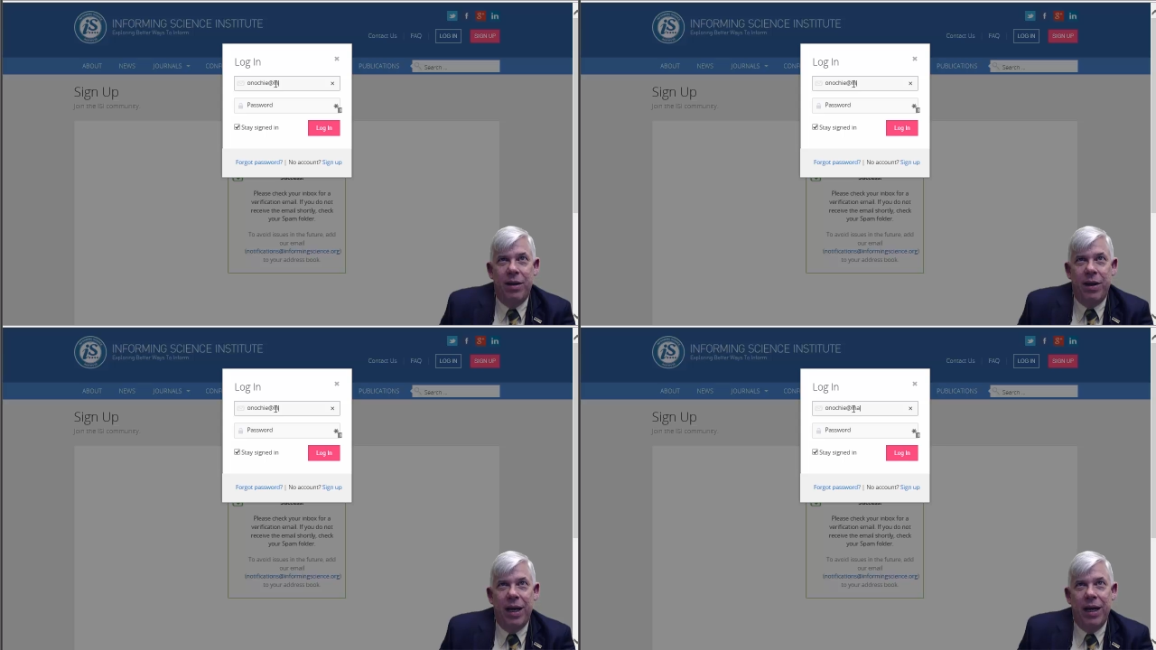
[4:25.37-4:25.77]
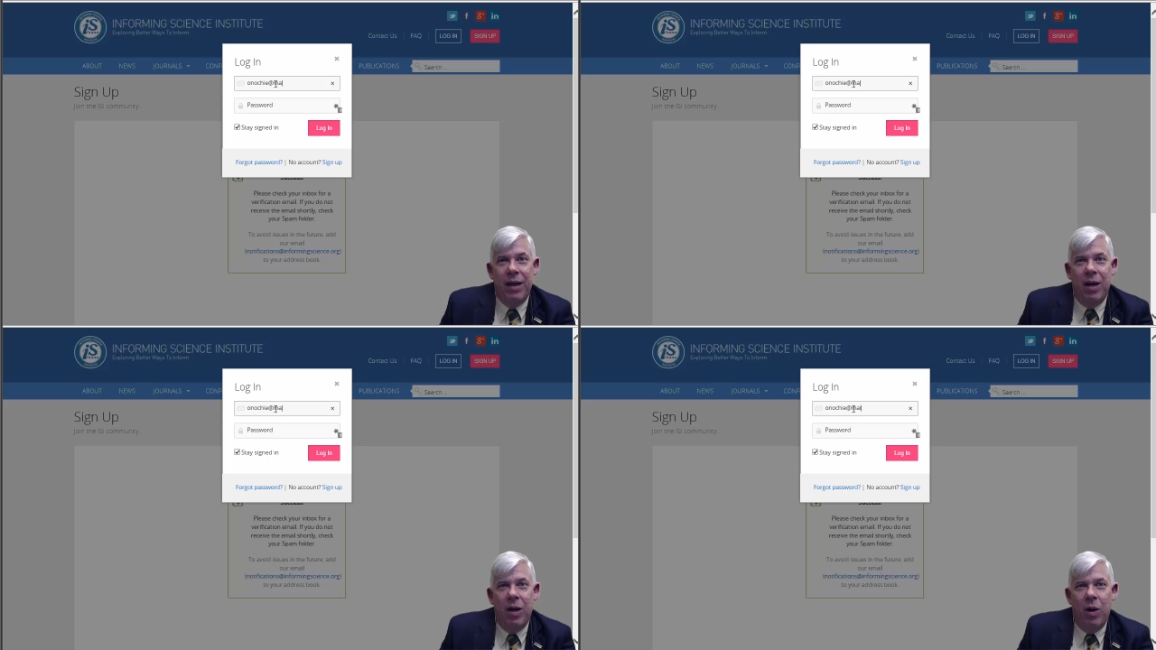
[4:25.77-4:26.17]

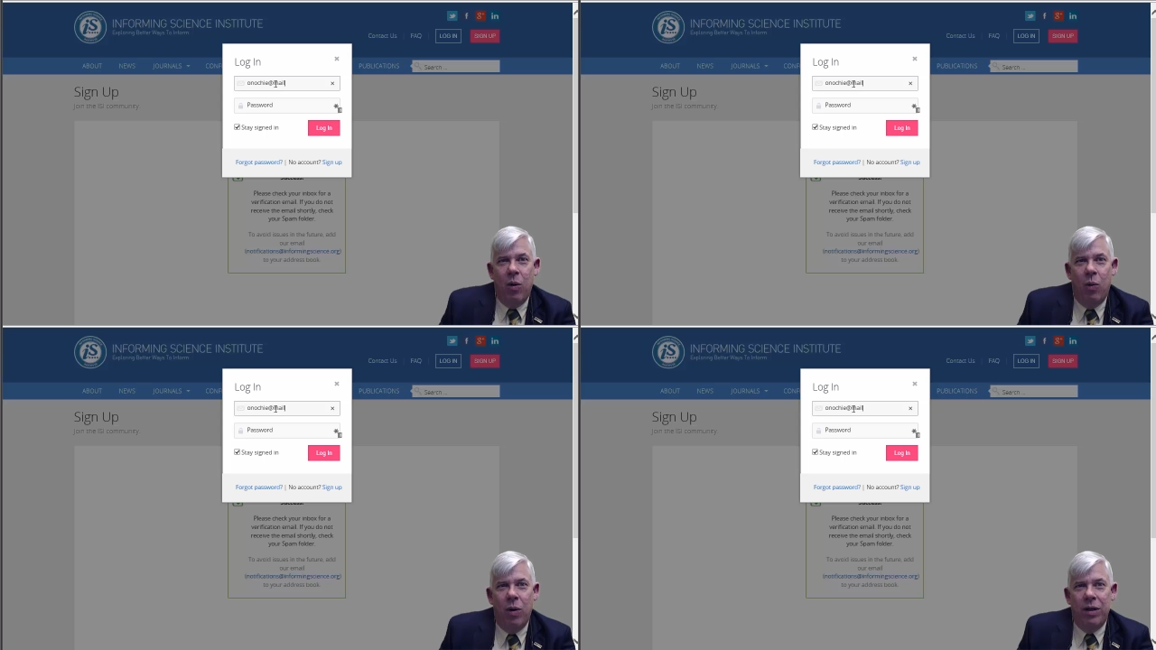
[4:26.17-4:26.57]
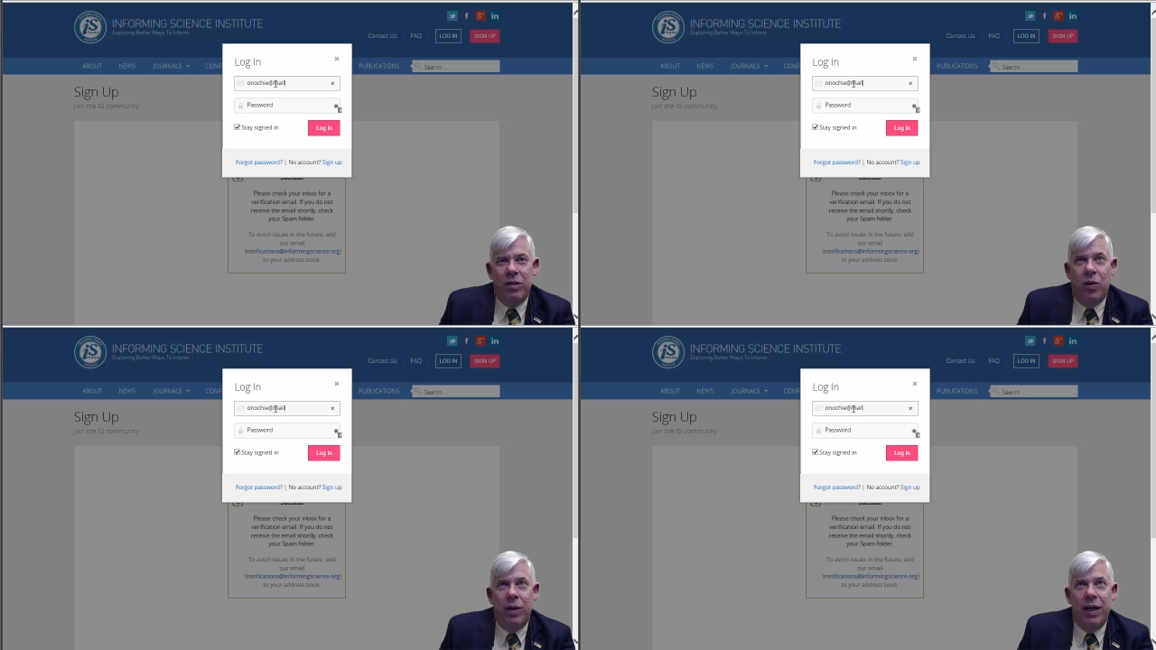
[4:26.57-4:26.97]
then what
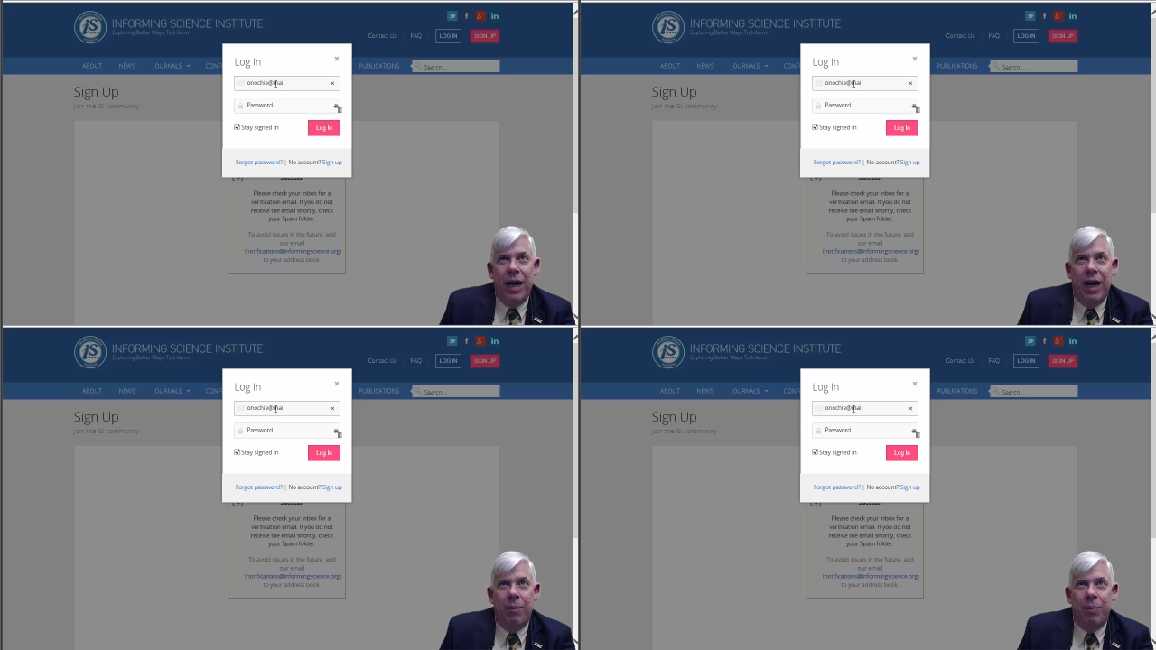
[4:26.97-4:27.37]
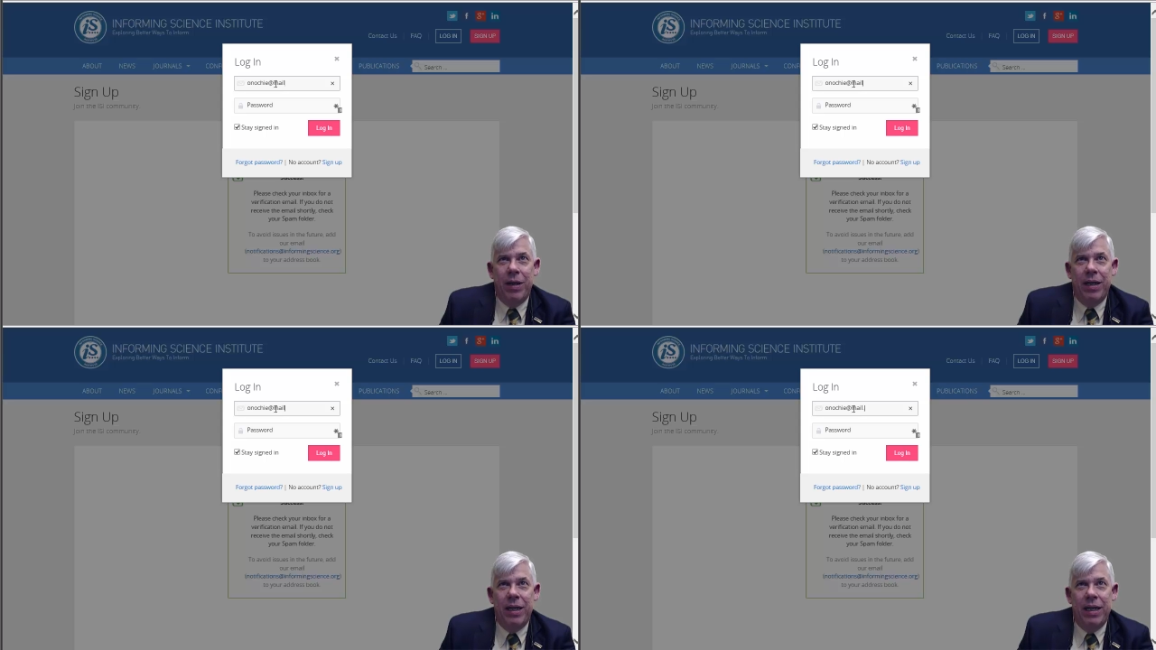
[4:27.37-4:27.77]
is going to
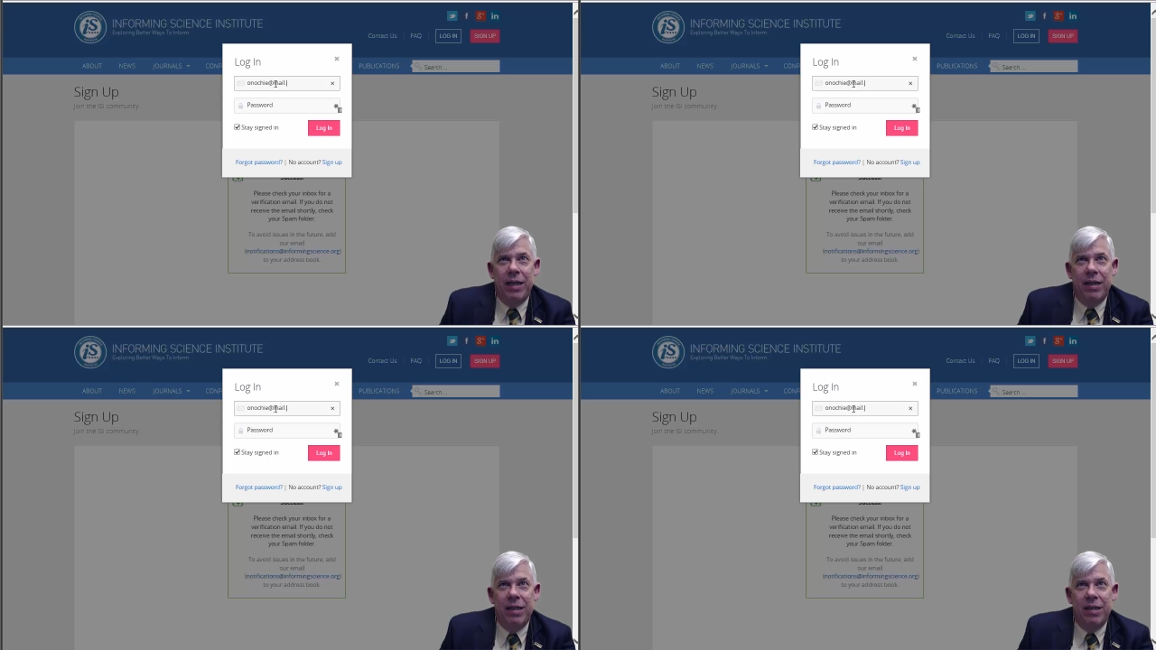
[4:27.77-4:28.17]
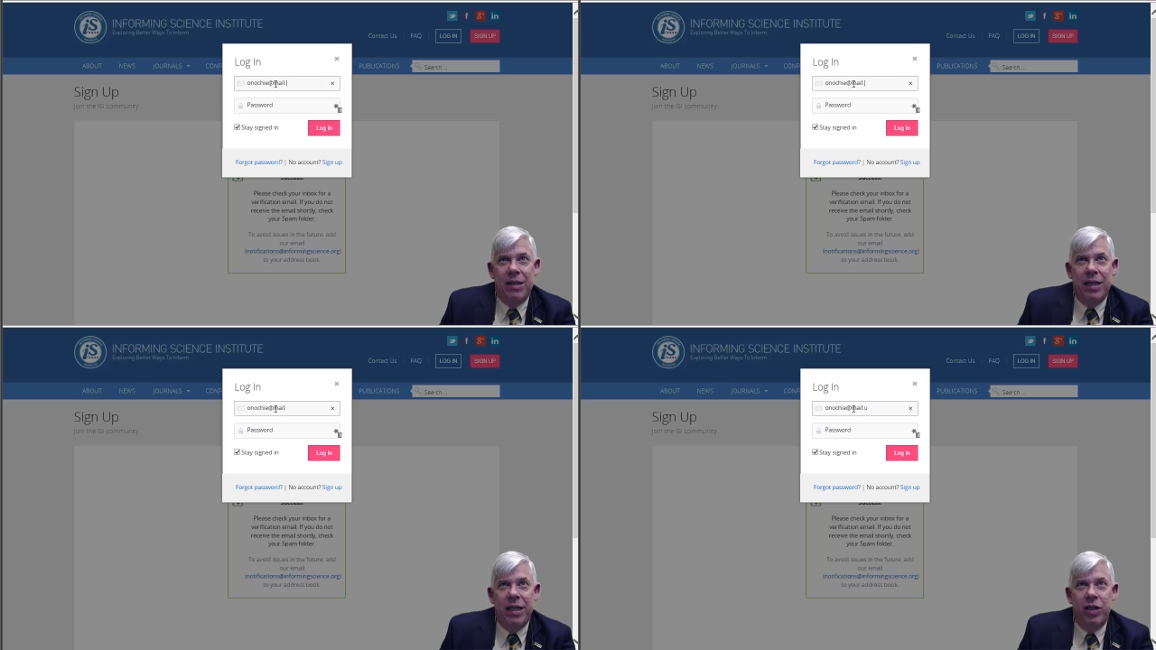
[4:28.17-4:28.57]
happen
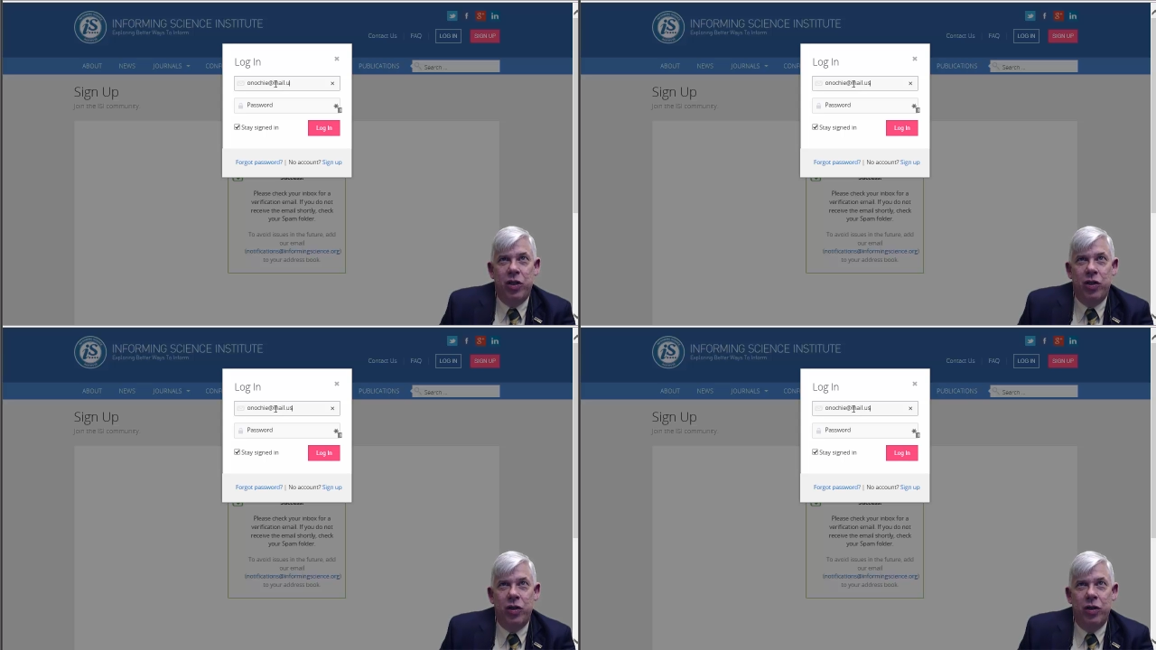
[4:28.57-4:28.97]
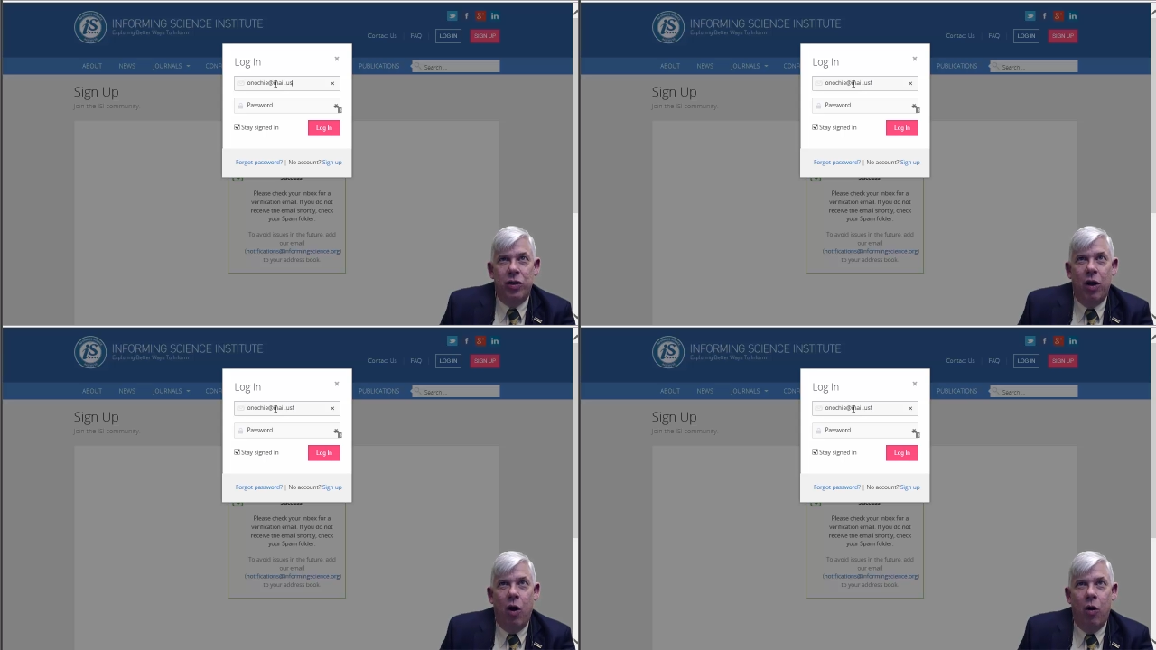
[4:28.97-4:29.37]
is it should